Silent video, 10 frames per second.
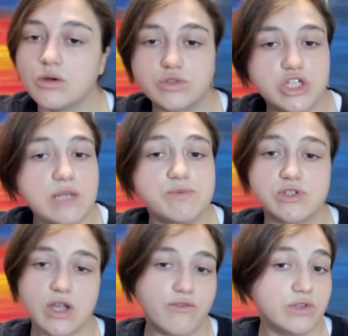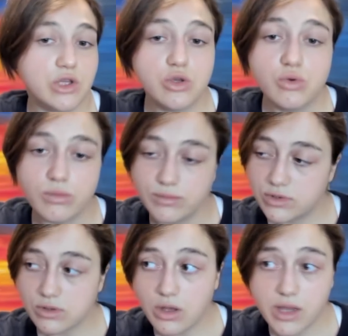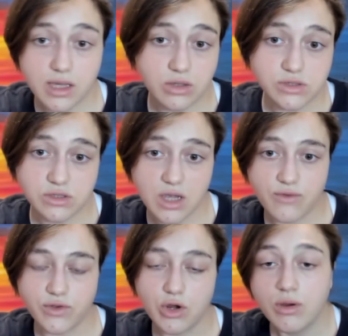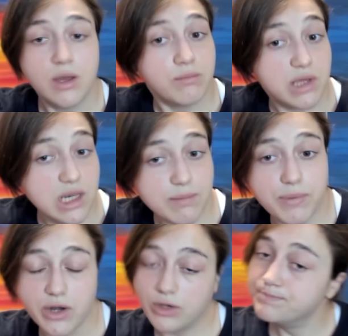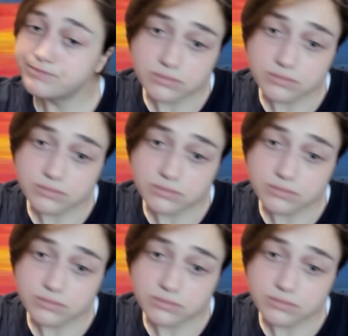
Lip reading: cheap stuff, legumes, all that good stuff, peanut butter.